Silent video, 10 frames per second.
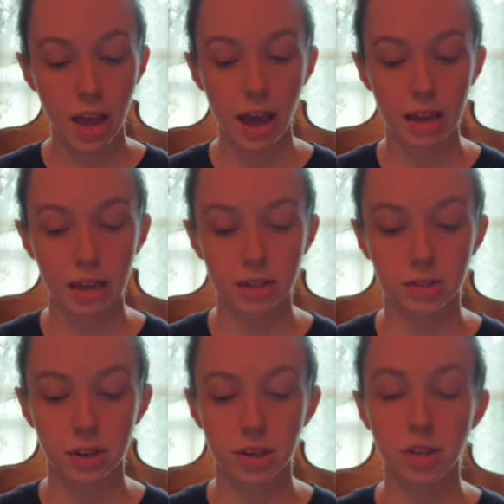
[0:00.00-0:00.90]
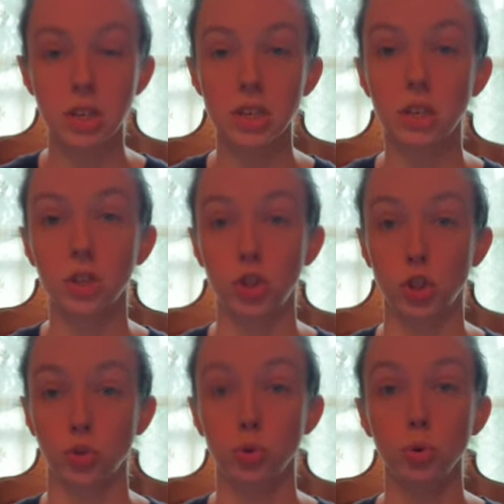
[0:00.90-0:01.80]
and the need
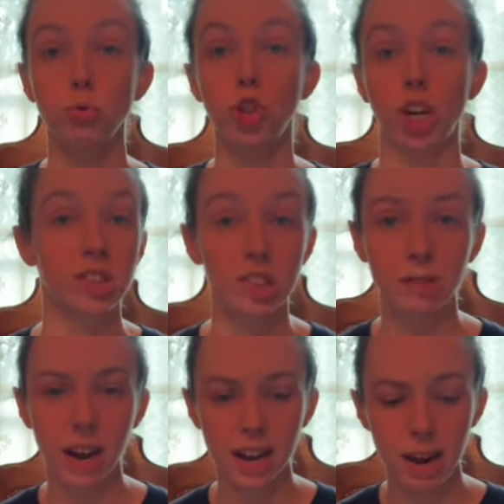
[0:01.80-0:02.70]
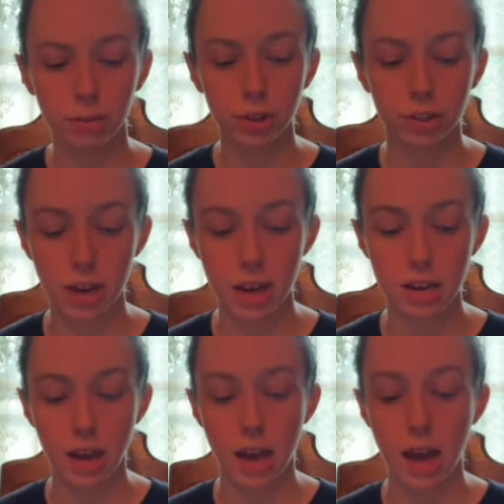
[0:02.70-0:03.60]
to justify
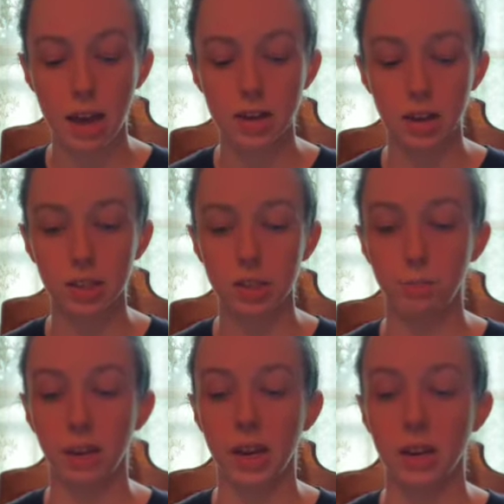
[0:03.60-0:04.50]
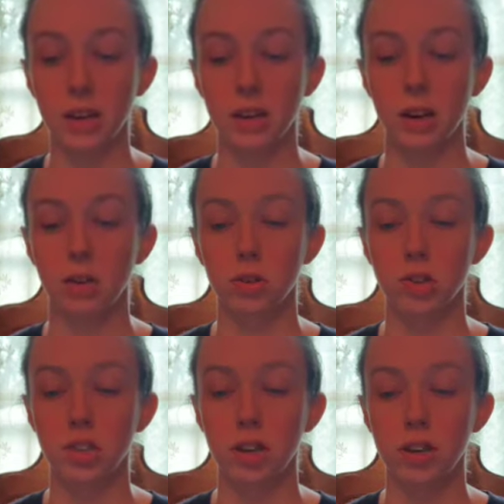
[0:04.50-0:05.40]
everything and explain and
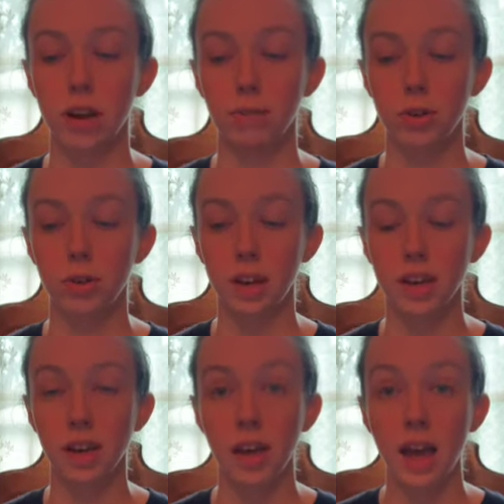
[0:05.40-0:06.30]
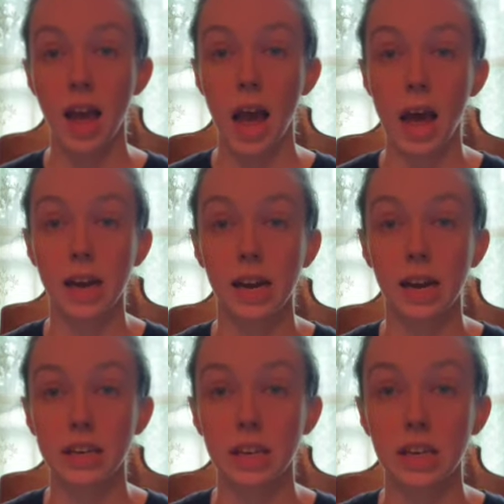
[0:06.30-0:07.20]
understand everything.
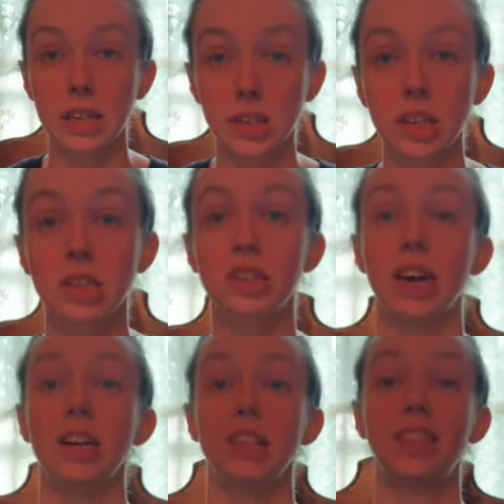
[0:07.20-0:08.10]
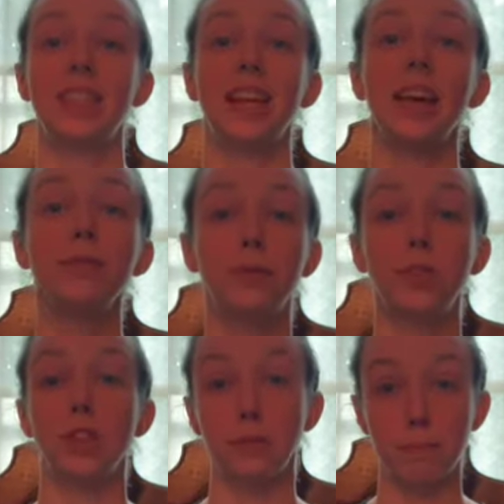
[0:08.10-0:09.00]
And it is a
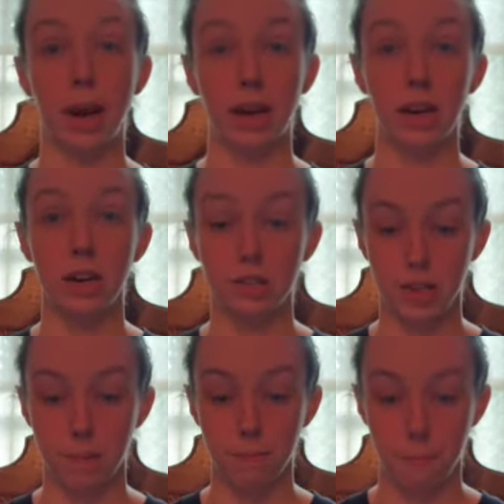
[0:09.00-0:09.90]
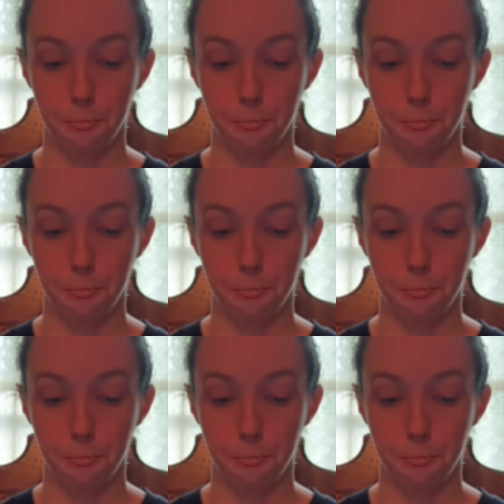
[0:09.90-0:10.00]
safety mechanism,